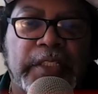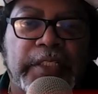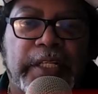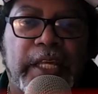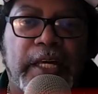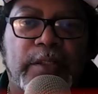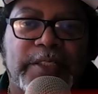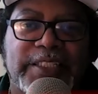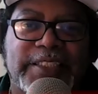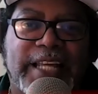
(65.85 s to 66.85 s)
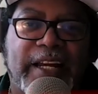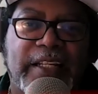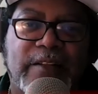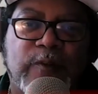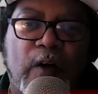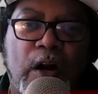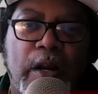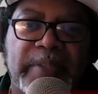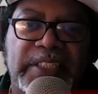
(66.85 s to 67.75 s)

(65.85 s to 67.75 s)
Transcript: He's out at a farm.